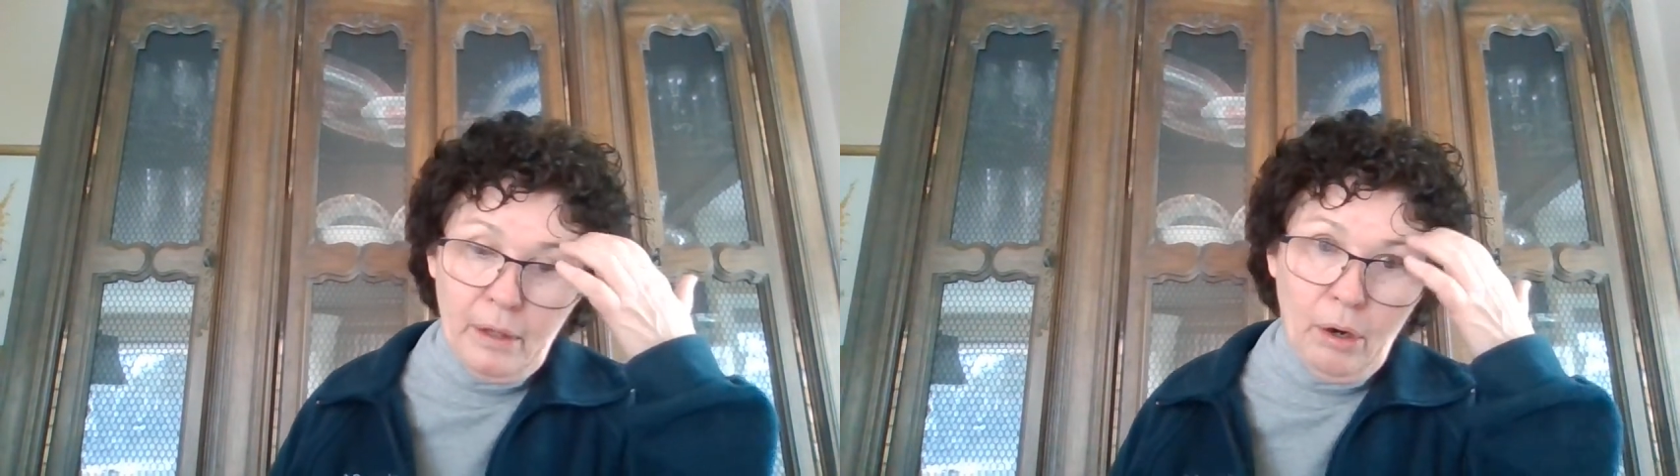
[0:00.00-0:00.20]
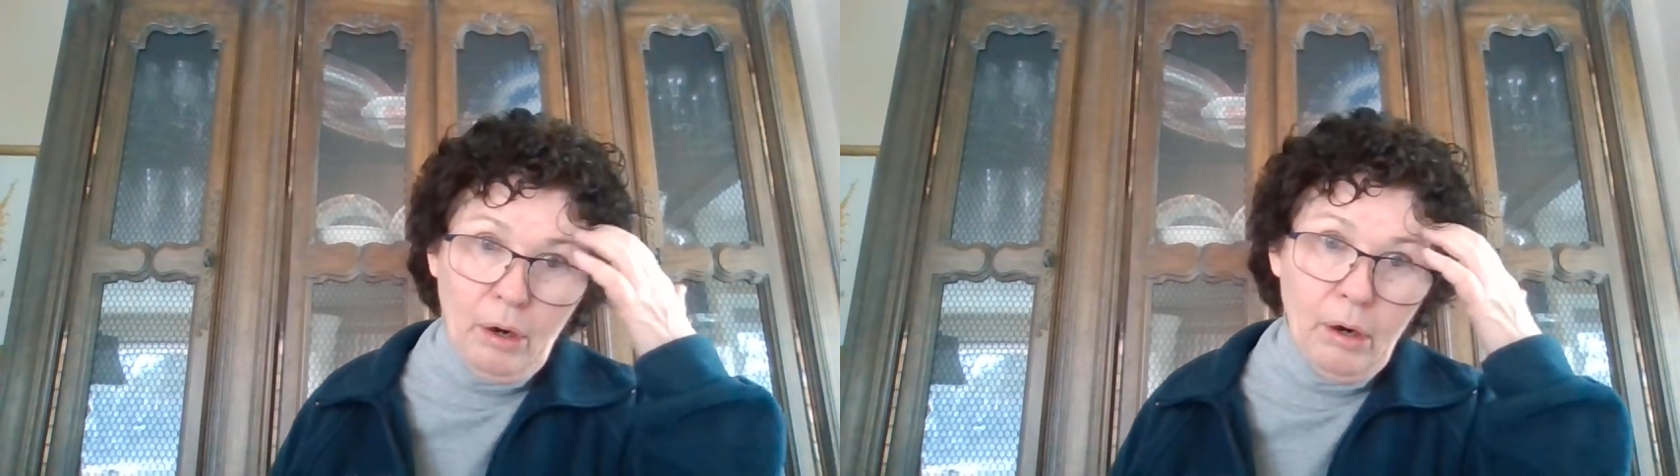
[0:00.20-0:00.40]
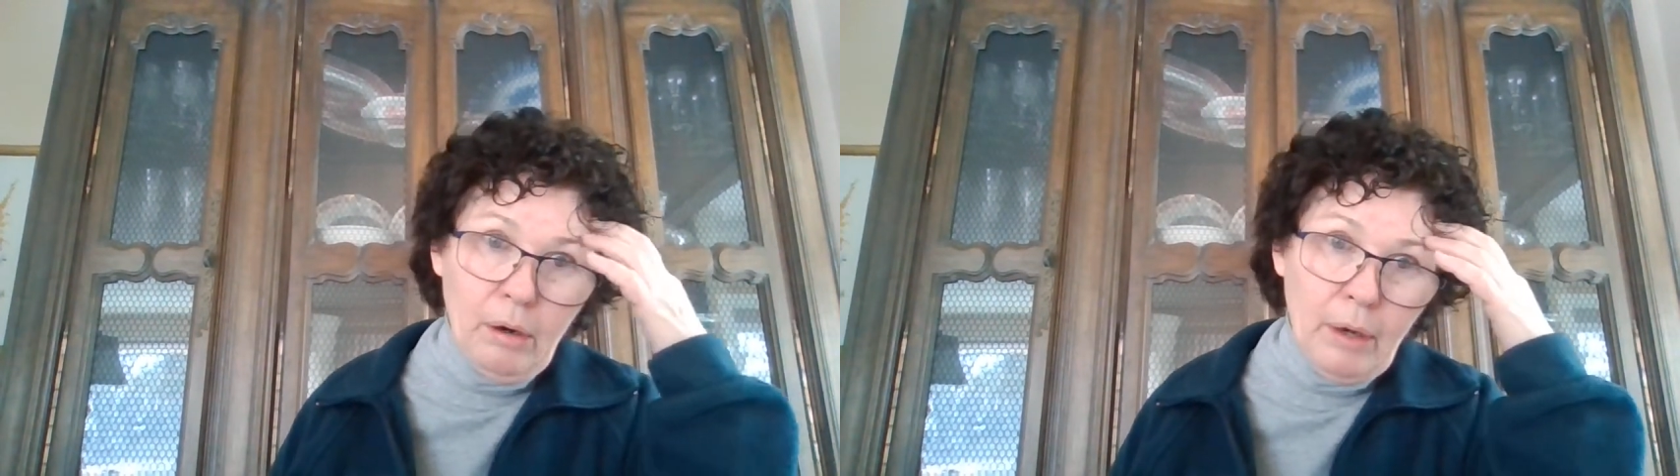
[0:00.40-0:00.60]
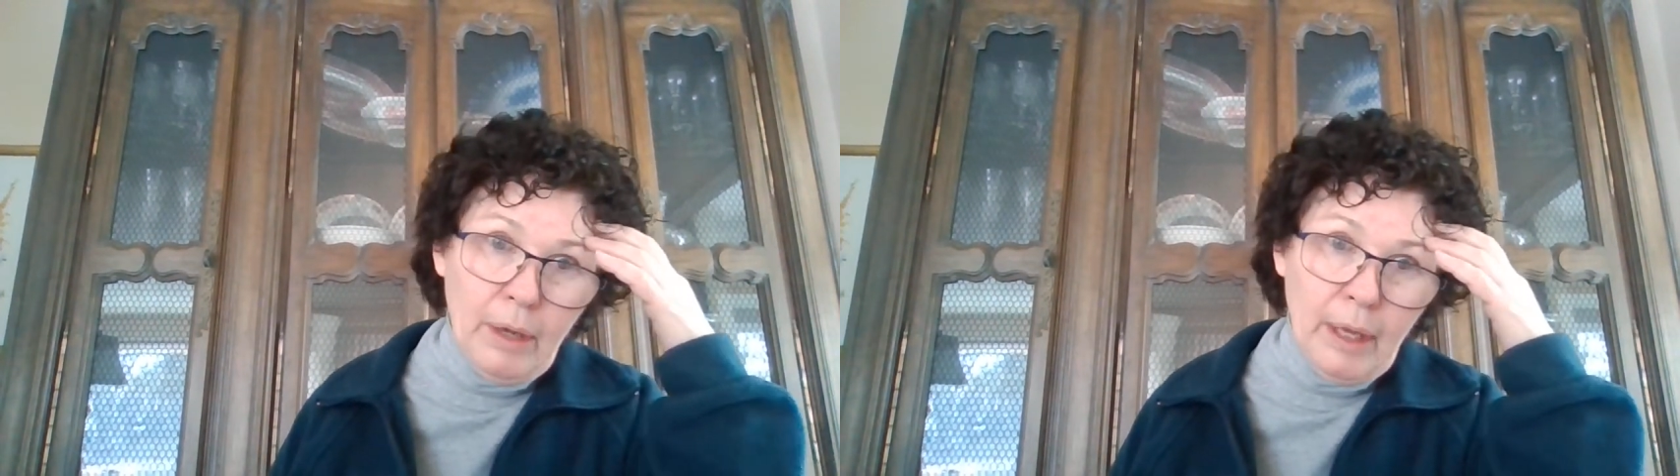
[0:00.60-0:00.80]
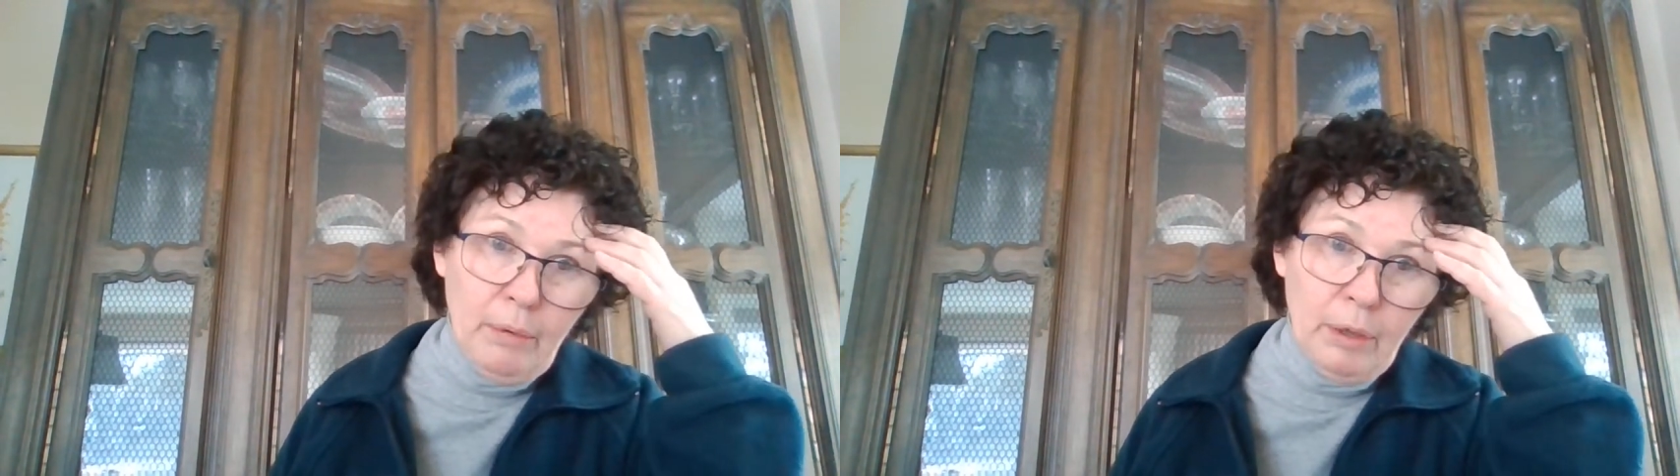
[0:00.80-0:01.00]
her
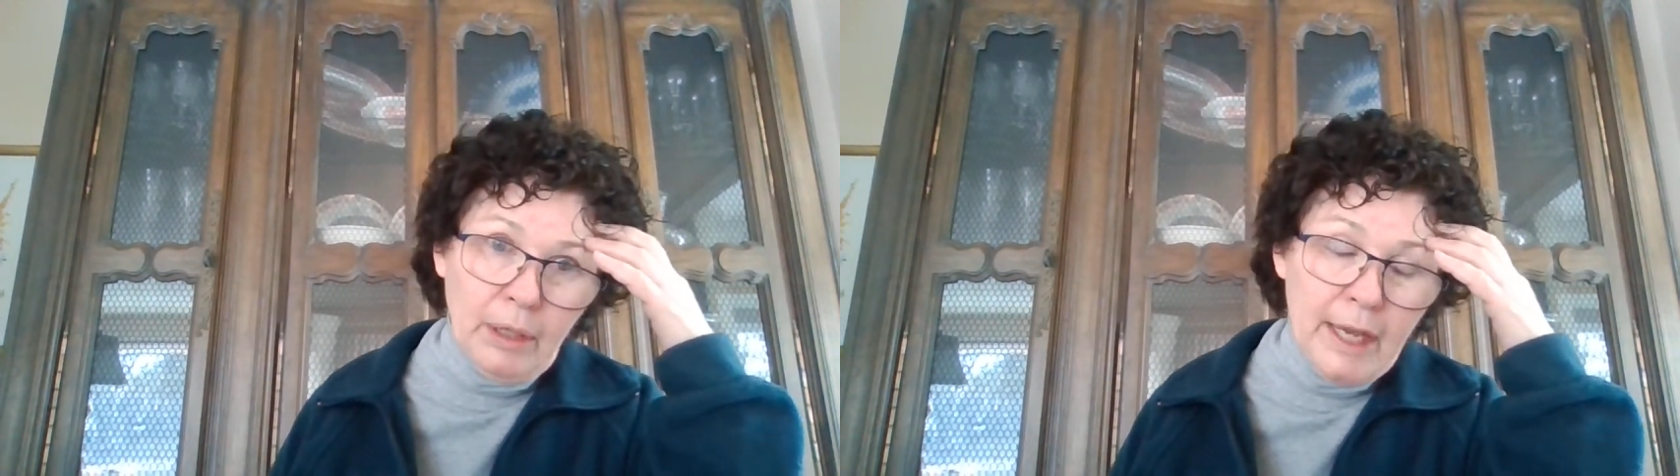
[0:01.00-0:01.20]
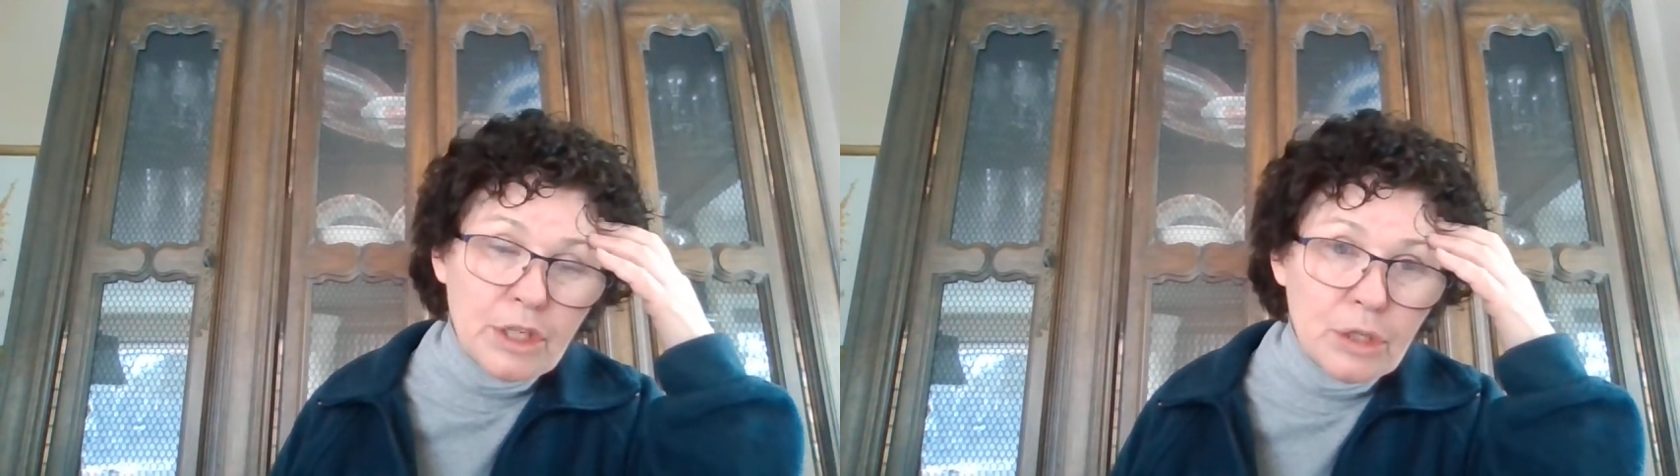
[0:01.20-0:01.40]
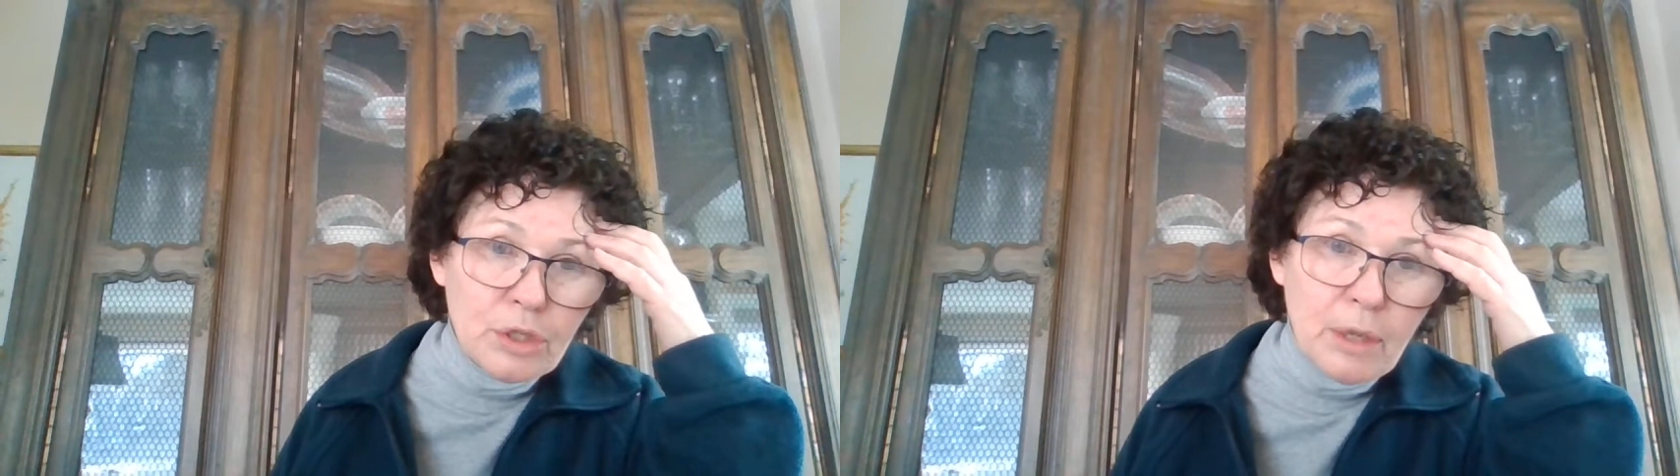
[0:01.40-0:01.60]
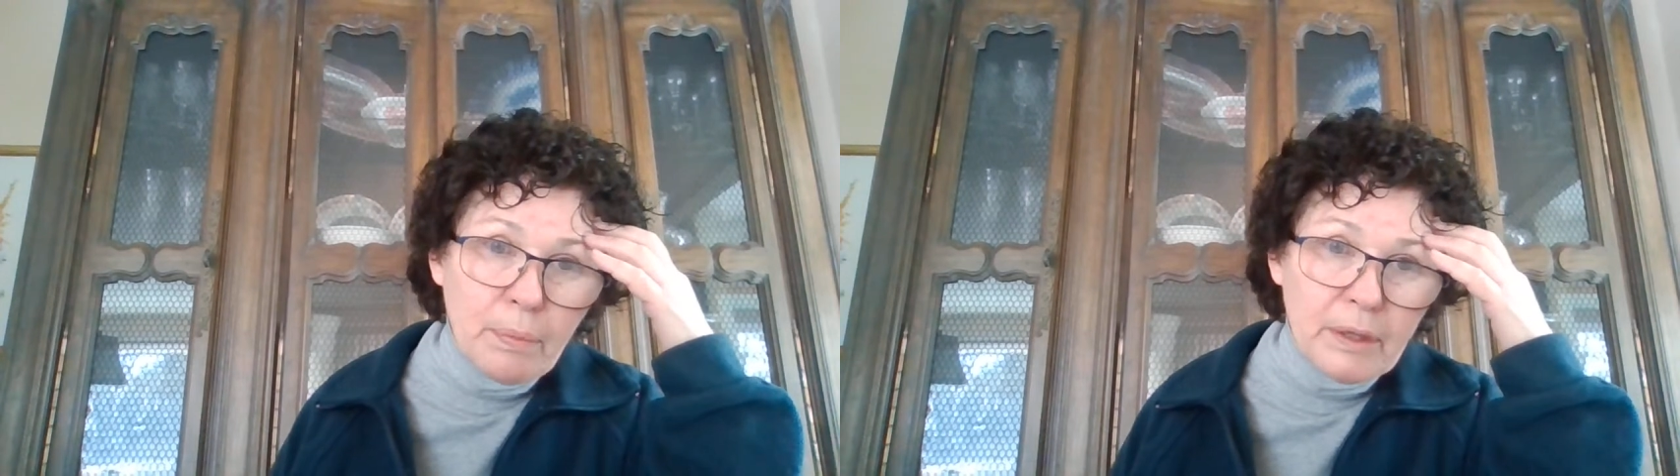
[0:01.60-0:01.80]
relationship